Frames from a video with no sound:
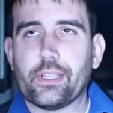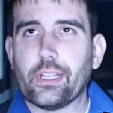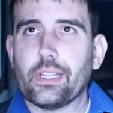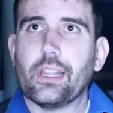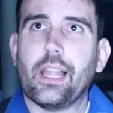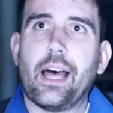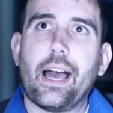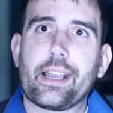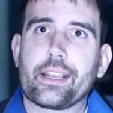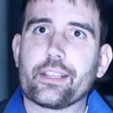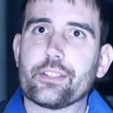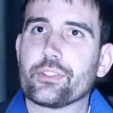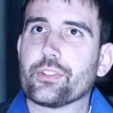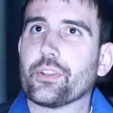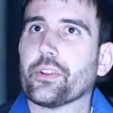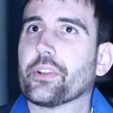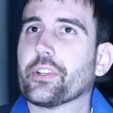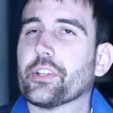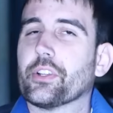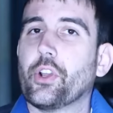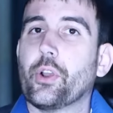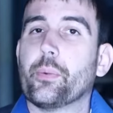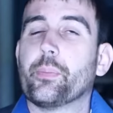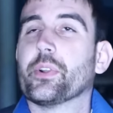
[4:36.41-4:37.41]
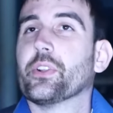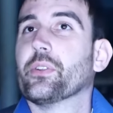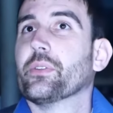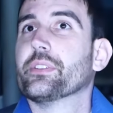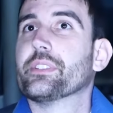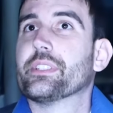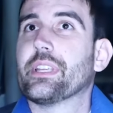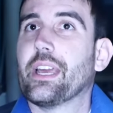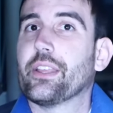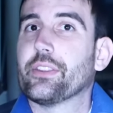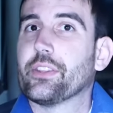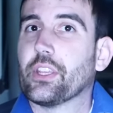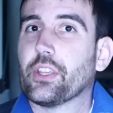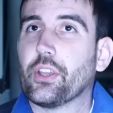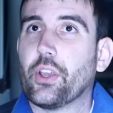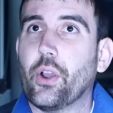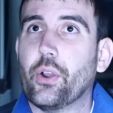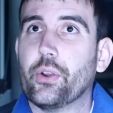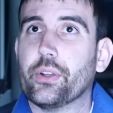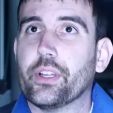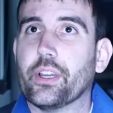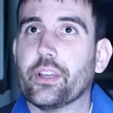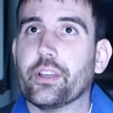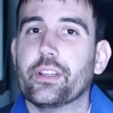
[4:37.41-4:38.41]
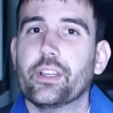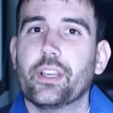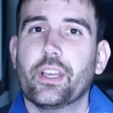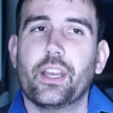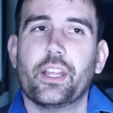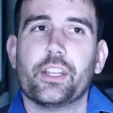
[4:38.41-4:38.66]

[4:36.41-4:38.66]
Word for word: to lock a circuit open on South Dakota